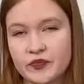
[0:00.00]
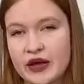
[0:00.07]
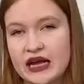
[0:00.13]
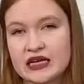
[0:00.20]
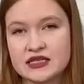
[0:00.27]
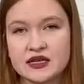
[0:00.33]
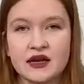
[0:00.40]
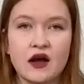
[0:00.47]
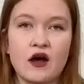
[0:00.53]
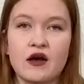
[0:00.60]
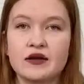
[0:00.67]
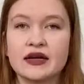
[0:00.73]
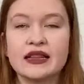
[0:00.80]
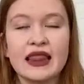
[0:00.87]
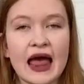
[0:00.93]
painting
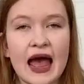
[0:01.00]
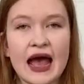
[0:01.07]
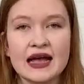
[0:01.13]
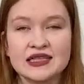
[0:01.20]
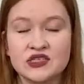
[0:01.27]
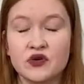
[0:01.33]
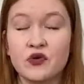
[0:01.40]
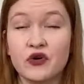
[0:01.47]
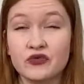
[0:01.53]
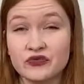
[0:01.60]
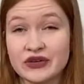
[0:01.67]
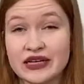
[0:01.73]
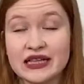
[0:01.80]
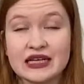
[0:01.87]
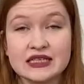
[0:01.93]
on glass or a
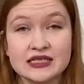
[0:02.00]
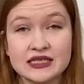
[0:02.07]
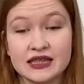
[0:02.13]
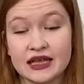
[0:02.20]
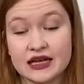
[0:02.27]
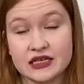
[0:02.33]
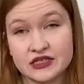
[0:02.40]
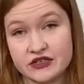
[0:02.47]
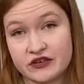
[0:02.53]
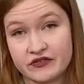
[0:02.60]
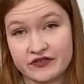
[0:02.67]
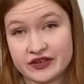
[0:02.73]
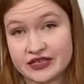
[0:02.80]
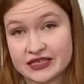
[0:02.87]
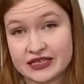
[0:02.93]
really slick
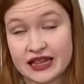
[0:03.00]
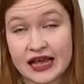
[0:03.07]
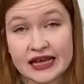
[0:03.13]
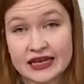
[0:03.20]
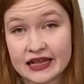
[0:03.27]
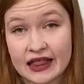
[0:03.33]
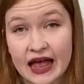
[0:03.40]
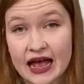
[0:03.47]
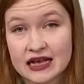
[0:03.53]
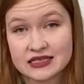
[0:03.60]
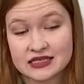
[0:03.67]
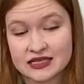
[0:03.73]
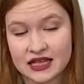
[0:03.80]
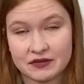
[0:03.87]
surface like glass,